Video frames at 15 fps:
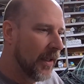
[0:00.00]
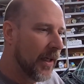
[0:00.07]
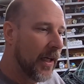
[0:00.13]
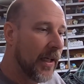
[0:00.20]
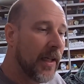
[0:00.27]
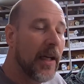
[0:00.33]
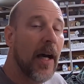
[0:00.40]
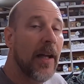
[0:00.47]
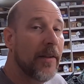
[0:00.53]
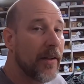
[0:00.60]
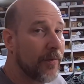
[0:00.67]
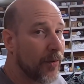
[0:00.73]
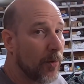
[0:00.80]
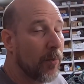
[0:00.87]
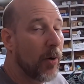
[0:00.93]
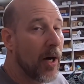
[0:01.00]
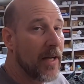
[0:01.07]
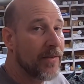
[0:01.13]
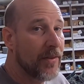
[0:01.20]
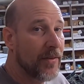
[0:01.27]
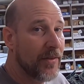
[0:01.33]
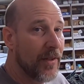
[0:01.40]
He got different
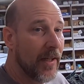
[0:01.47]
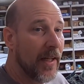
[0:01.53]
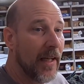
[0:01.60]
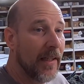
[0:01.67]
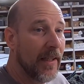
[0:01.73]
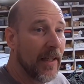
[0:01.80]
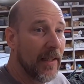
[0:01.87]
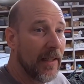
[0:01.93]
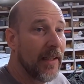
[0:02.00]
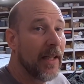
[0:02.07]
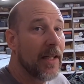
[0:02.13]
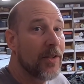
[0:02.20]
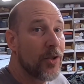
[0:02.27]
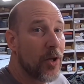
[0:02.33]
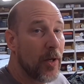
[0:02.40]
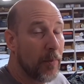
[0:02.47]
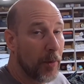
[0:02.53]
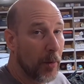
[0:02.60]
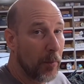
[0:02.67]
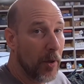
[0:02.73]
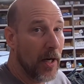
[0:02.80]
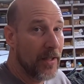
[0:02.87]
prices than I got. He got
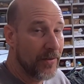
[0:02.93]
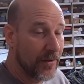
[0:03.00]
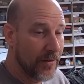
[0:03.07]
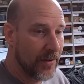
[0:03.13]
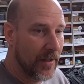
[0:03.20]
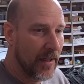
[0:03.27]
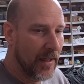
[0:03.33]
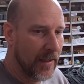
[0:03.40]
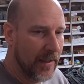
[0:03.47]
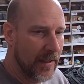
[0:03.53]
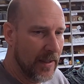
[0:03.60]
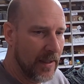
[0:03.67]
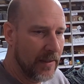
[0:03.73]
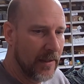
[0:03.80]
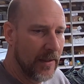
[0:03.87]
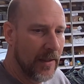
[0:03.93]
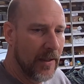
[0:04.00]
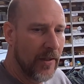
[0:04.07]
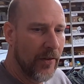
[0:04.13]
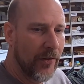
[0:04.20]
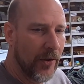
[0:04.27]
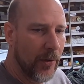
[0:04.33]
cheaper prices than I got.
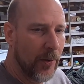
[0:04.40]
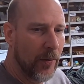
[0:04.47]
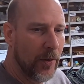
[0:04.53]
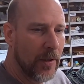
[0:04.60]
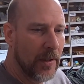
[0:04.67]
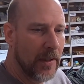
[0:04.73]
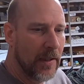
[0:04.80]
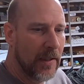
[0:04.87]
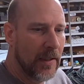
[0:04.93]
So